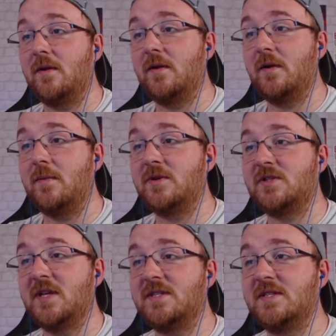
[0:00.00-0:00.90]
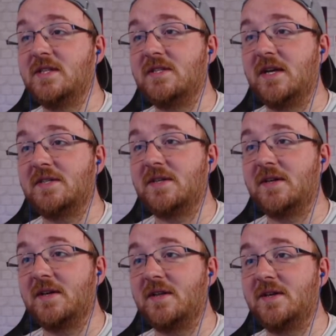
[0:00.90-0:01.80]
Let me just listen to this accent
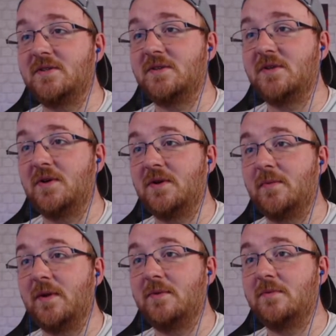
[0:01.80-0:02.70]
again that they're talking about.